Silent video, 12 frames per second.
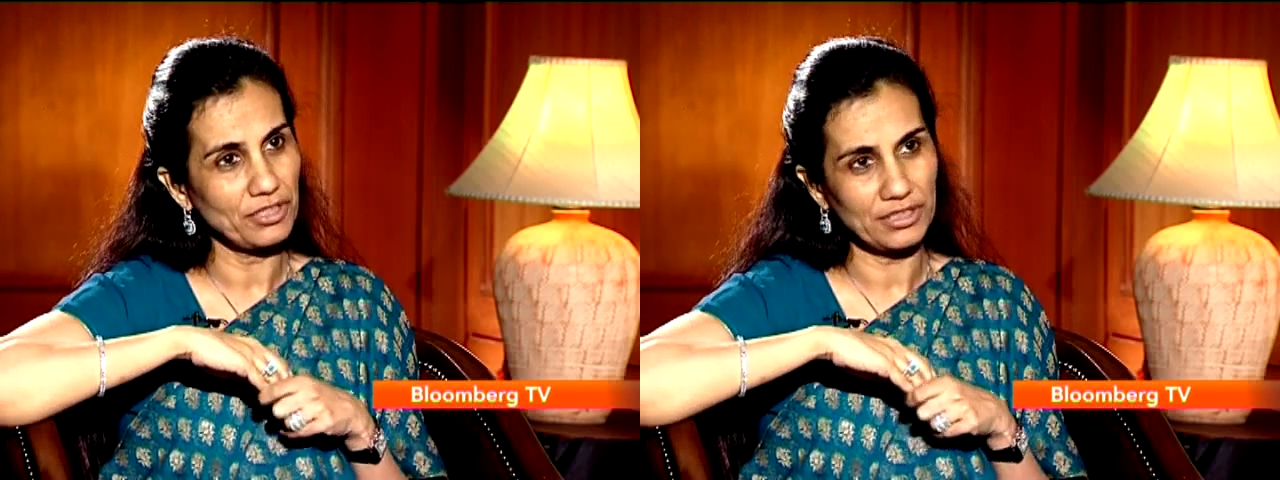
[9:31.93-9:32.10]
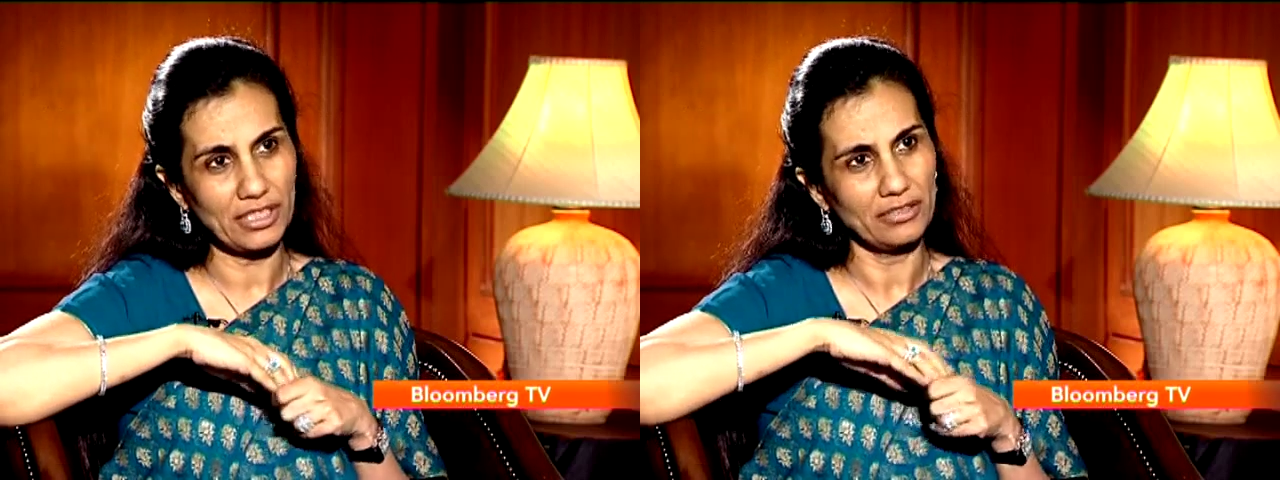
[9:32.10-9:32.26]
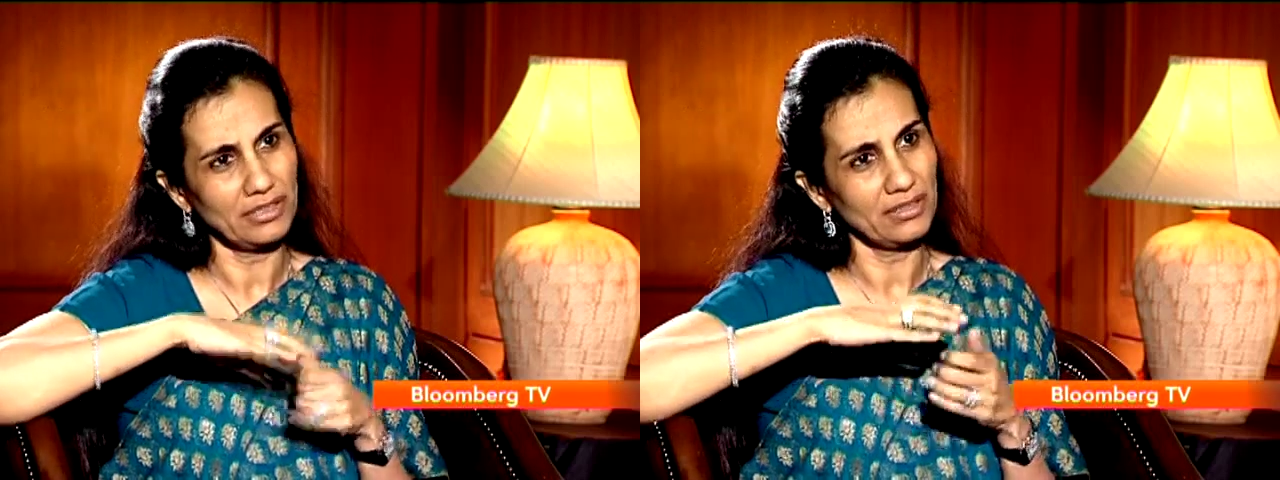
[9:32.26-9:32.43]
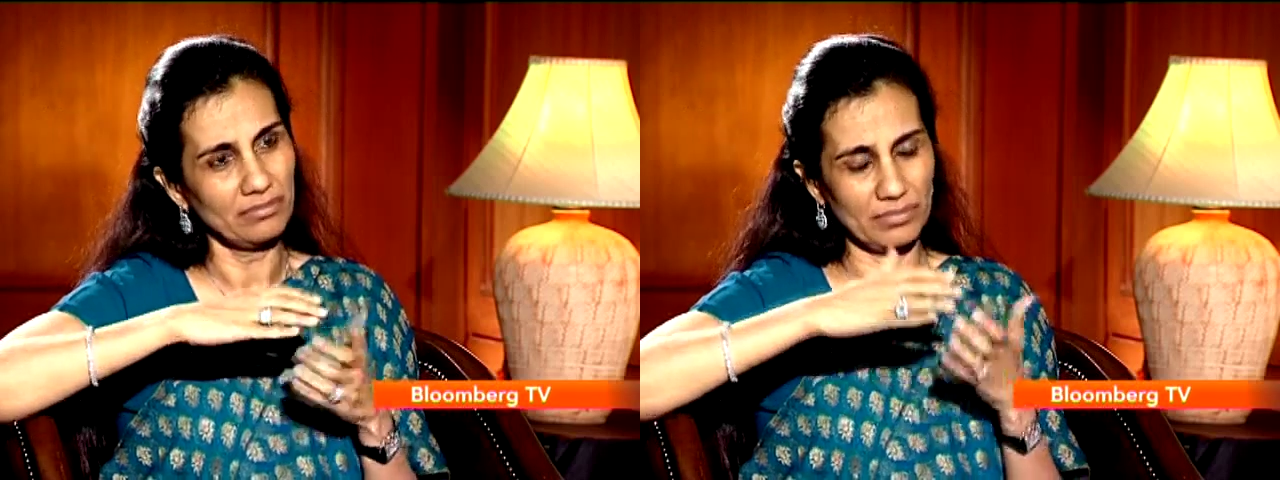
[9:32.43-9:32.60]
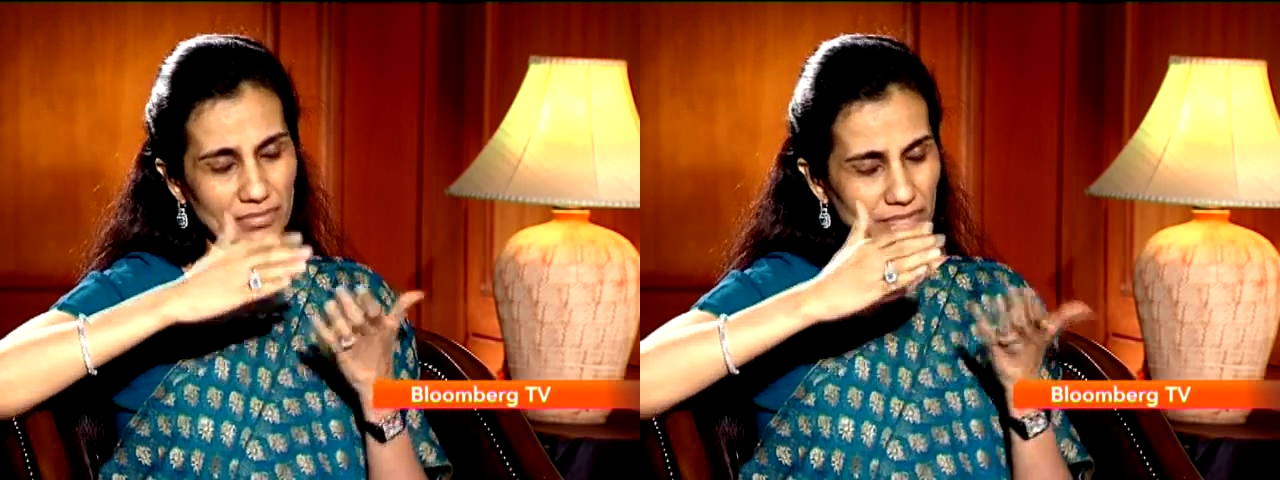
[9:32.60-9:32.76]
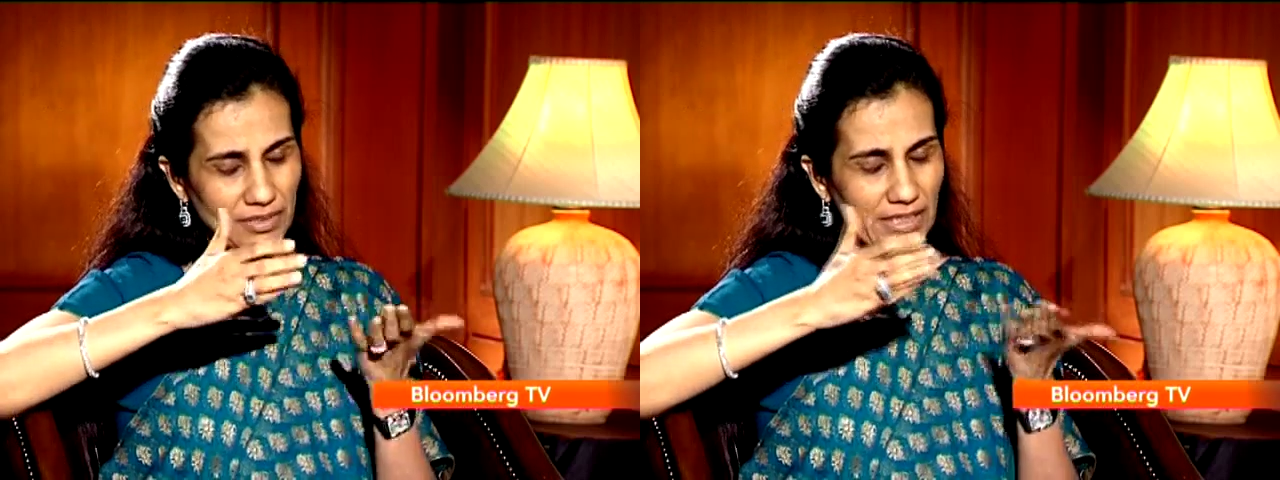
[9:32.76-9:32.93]
worked out
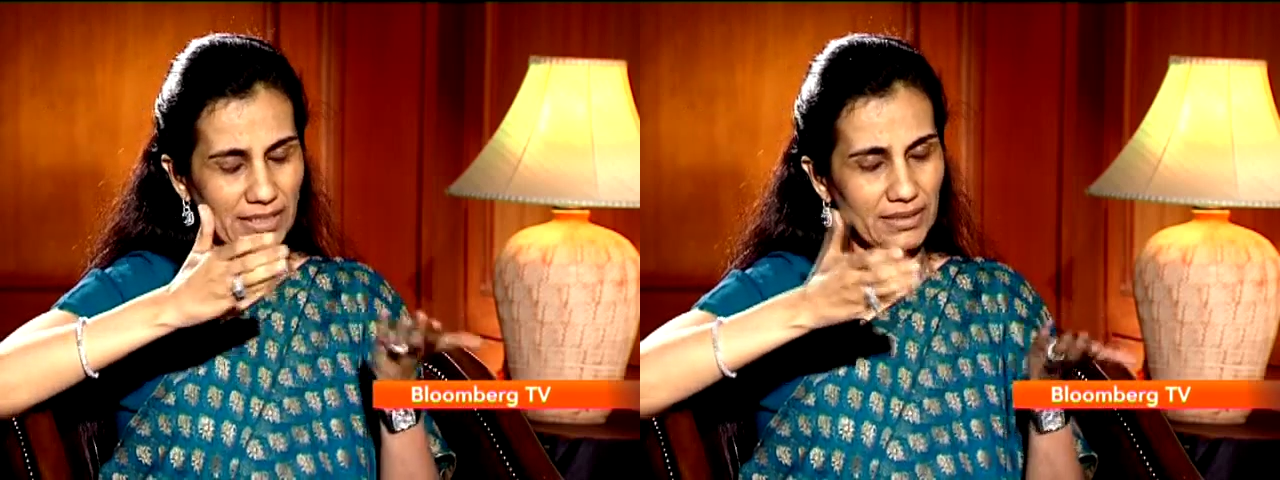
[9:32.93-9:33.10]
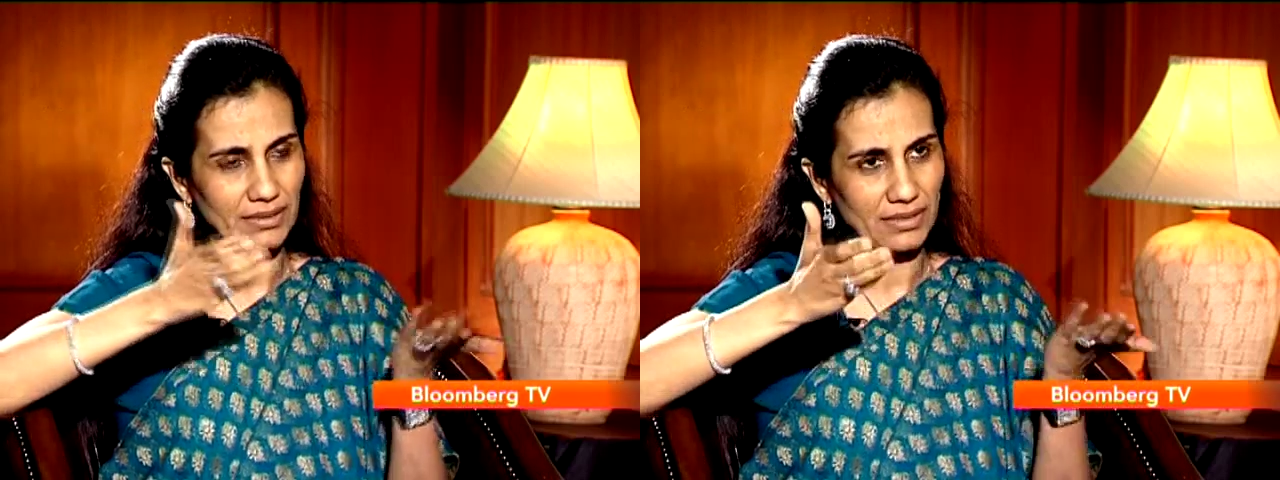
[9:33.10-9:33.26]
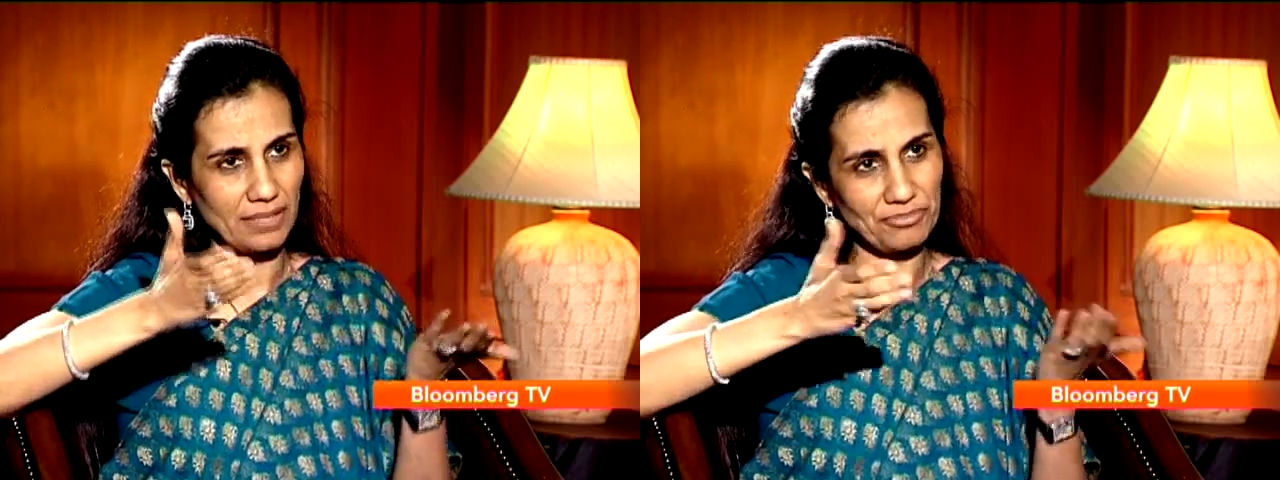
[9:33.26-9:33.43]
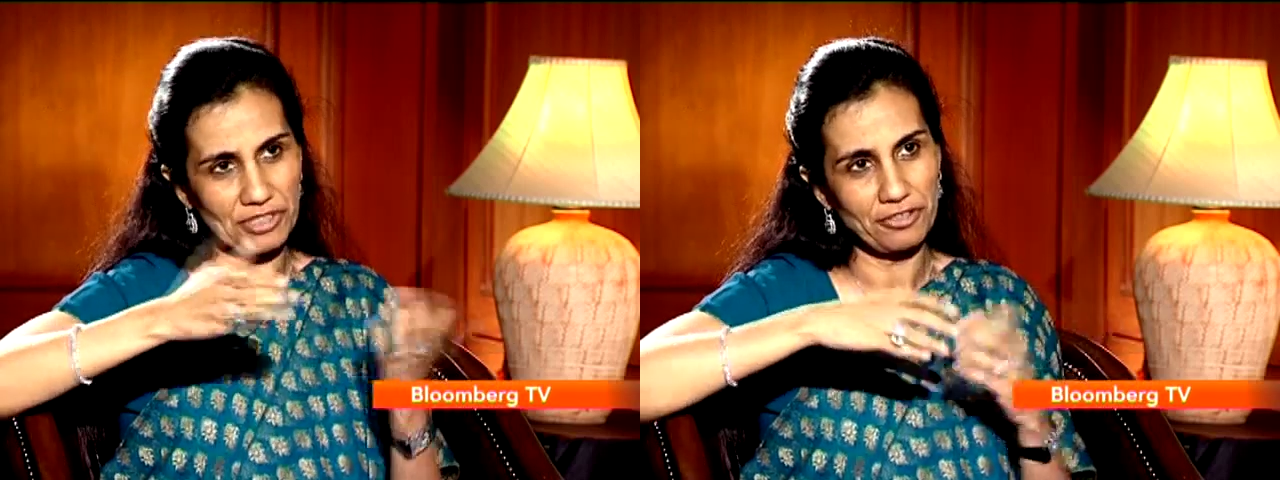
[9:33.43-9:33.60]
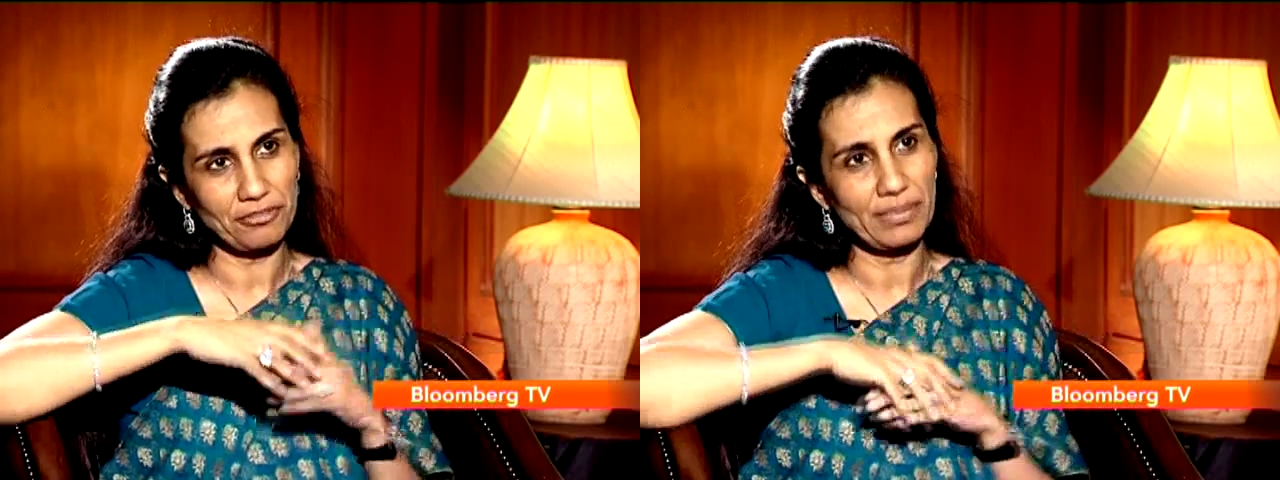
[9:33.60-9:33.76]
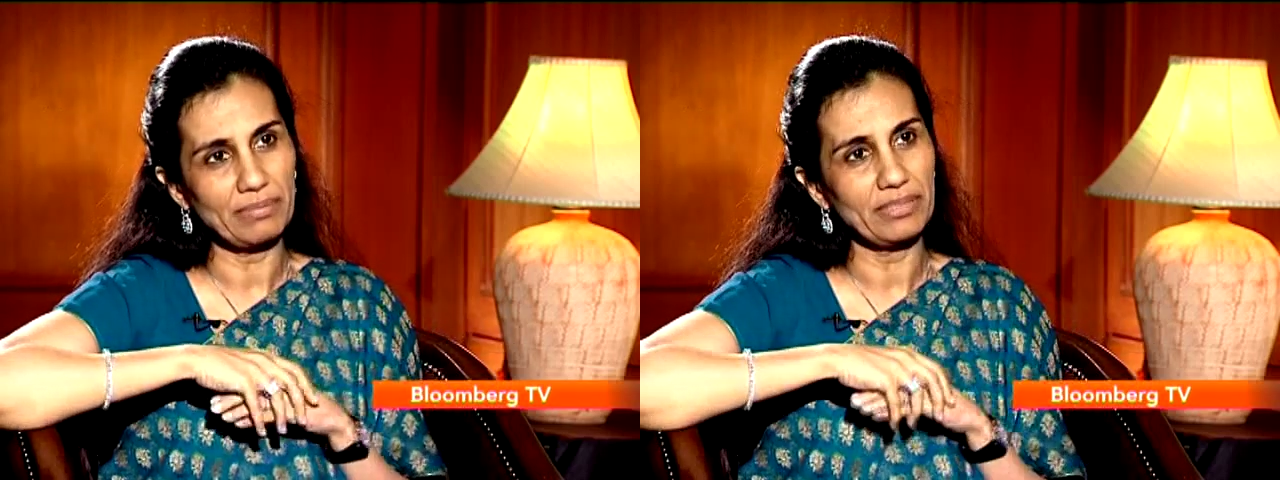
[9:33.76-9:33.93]
and really it comes
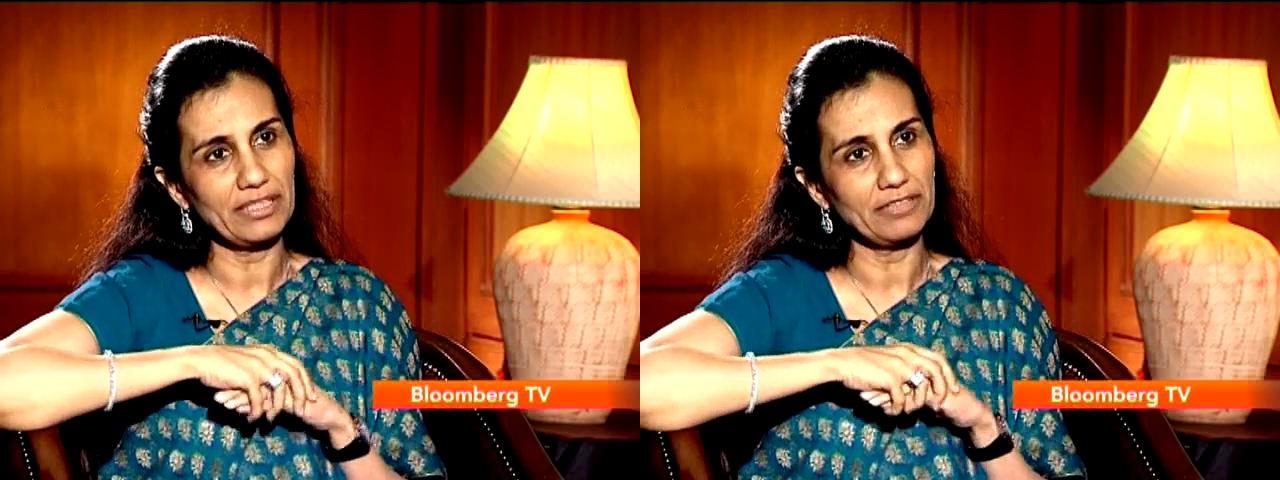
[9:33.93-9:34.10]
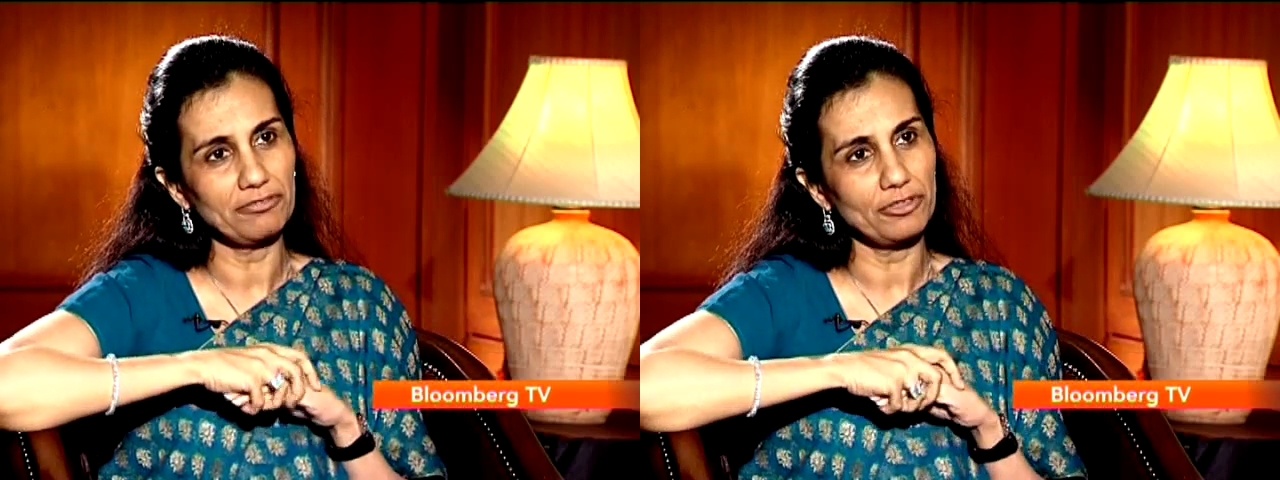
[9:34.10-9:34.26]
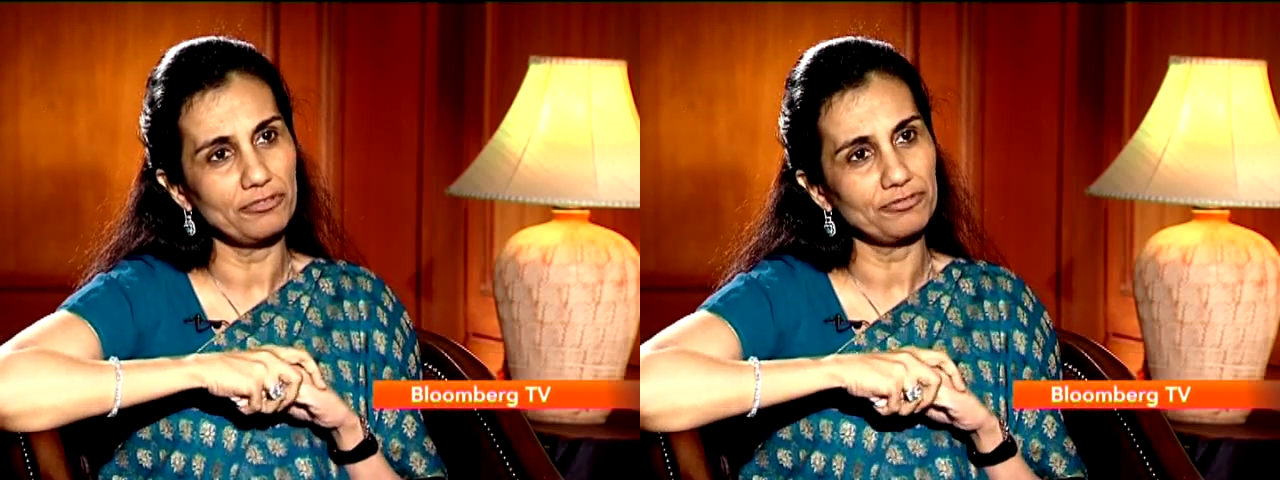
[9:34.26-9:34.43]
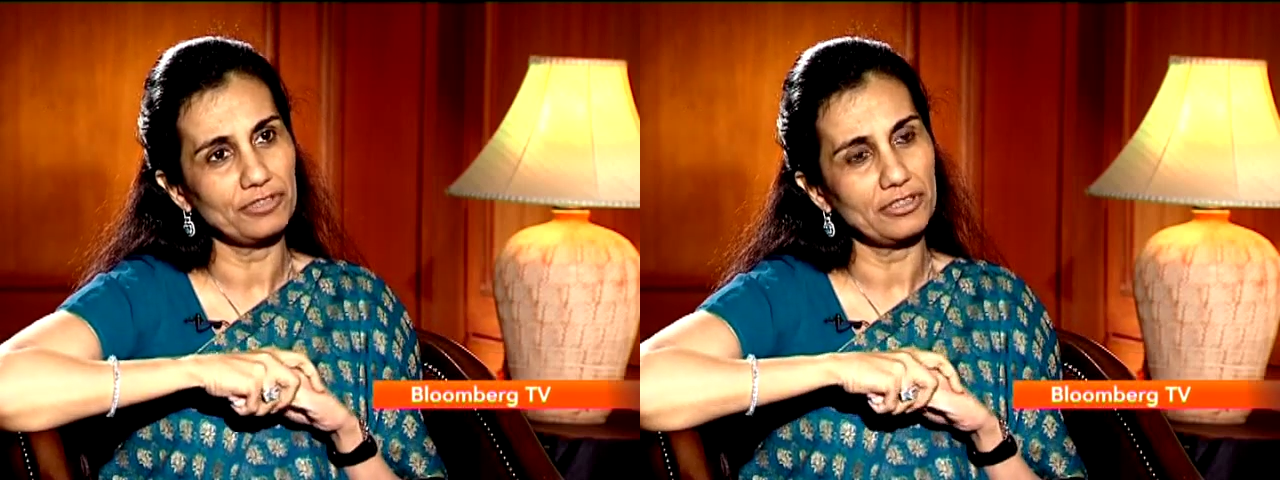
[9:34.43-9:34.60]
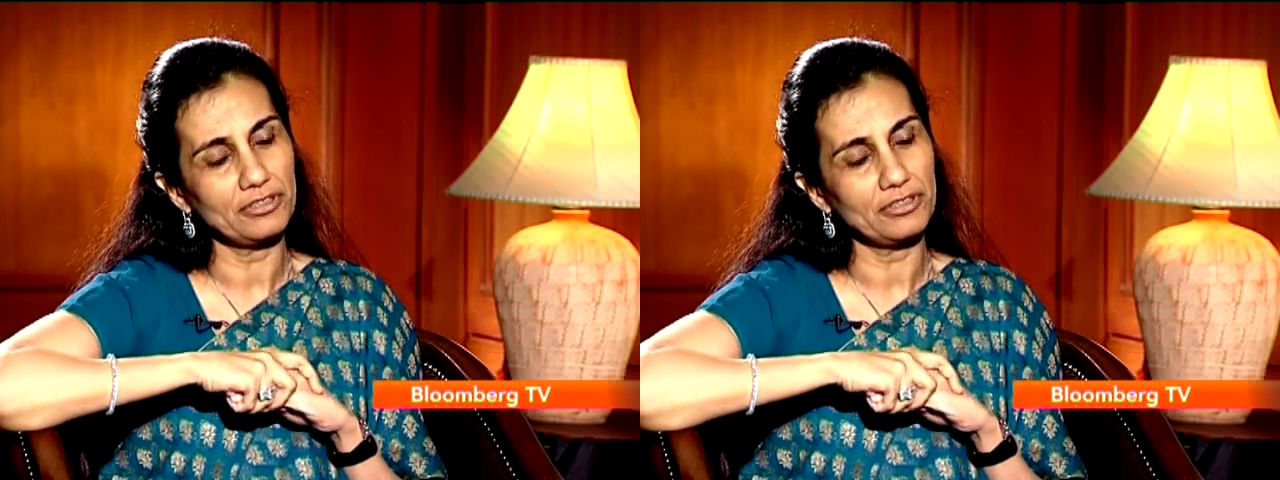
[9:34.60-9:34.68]
out of my belief of,